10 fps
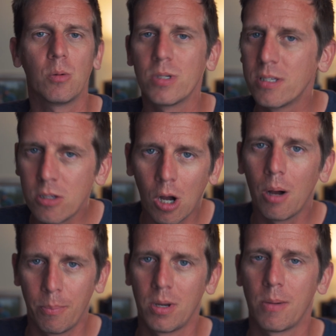was not
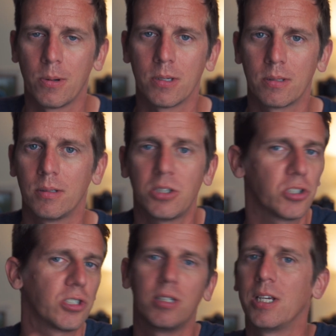on purpose.
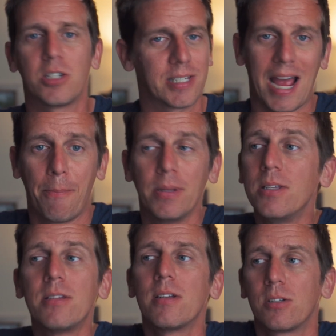They just
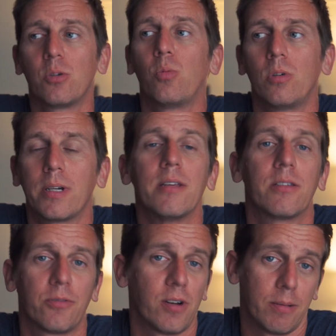happened to walk
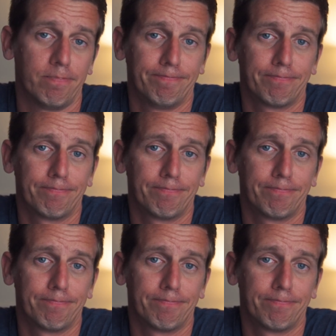into frame.